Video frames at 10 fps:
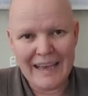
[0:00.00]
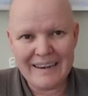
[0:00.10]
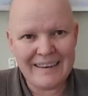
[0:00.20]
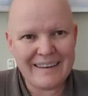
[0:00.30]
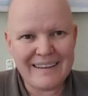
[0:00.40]

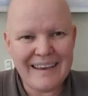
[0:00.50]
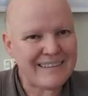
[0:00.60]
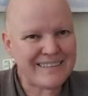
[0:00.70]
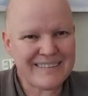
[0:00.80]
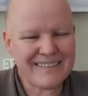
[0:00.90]
And
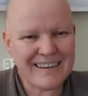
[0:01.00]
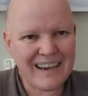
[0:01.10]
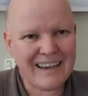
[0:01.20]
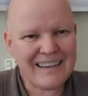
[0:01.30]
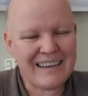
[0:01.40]
yes,
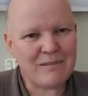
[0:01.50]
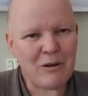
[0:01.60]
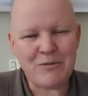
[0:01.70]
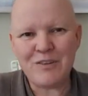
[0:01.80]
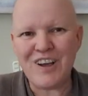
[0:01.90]
I
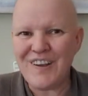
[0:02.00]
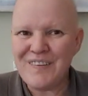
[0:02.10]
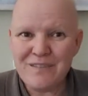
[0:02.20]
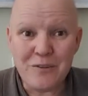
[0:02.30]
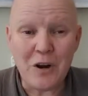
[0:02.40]
can waffle
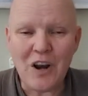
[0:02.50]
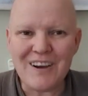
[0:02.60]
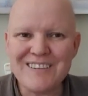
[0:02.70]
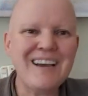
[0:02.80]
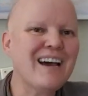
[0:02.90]
on for
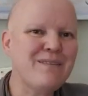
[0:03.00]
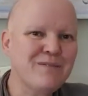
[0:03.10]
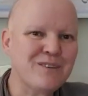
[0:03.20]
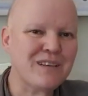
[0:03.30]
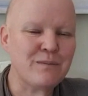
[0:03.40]
a long
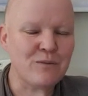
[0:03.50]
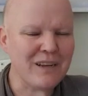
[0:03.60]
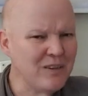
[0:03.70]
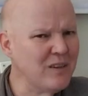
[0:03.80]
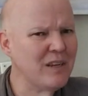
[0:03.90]
time because
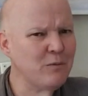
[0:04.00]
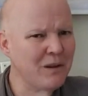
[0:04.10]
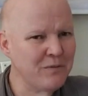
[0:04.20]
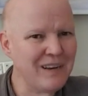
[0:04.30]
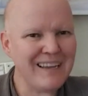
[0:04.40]
I'm quite good
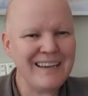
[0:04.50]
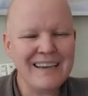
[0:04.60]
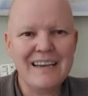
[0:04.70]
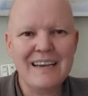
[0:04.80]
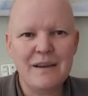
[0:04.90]
at
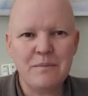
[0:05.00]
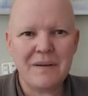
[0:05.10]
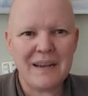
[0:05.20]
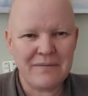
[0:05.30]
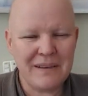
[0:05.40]
waffling,
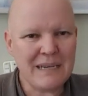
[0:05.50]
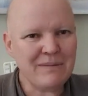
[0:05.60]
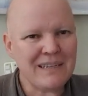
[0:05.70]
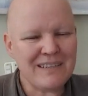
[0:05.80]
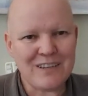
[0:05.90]
but I
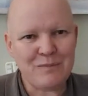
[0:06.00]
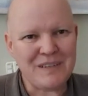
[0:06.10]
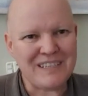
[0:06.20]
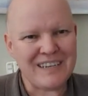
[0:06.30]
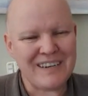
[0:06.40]
think I'm going to
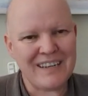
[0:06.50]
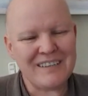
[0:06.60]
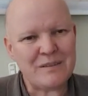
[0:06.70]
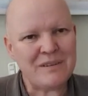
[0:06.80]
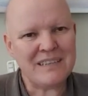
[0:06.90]
stop it here.
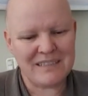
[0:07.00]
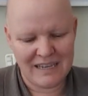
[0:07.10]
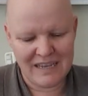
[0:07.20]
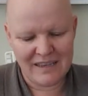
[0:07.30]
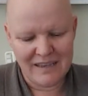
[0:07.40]
And I just want
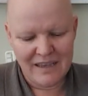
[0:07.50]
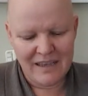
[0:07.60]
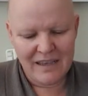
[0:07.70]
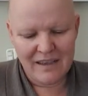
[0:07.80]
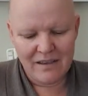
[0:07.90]
to say,
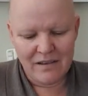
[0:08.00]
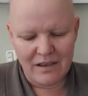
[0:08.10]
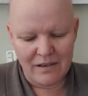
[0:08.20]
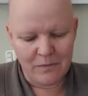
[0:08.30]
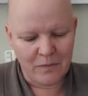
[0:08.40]

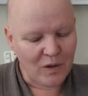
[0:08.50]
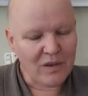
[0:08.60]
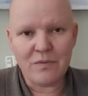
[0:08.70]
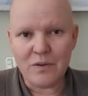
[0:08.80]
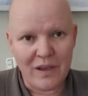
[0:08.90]

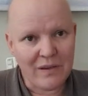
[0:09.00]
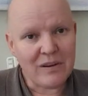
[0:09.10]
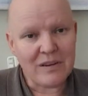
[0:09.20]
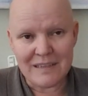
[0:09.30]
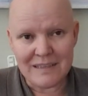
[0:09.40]
for
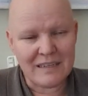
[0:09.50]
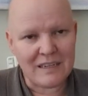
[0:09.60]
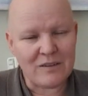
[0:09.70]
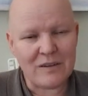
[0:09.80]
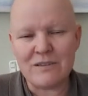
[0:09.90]
whoever is
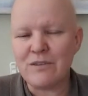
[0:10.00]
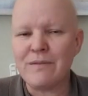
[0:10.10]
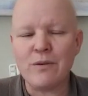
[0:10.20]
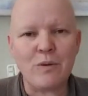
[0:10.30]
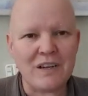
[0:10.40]
listening to
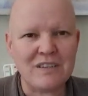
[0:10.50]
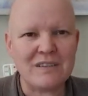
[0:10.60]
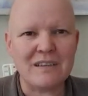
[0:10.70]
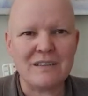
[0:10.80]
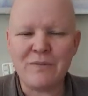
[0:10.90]
this, whoever
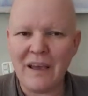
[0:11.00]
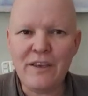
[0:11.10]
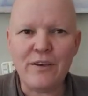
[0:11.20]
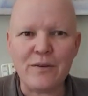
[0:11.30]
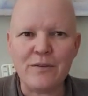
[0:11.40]
watches this,
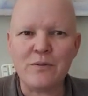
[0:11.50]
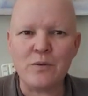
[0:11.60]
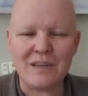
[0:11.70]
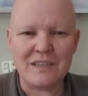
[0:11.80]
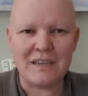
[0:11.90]
thank you
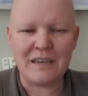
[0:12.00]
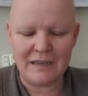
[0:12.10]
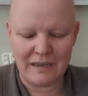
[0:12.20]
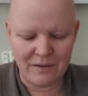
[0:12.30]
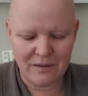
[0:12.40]
for
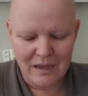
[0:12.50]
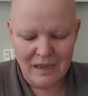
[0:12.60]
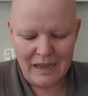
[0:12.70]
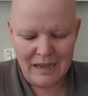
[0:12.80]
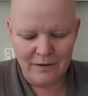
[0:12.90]
watching it,
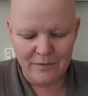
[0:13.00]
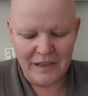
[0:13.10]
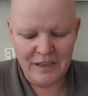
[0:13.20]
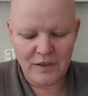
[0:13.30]
and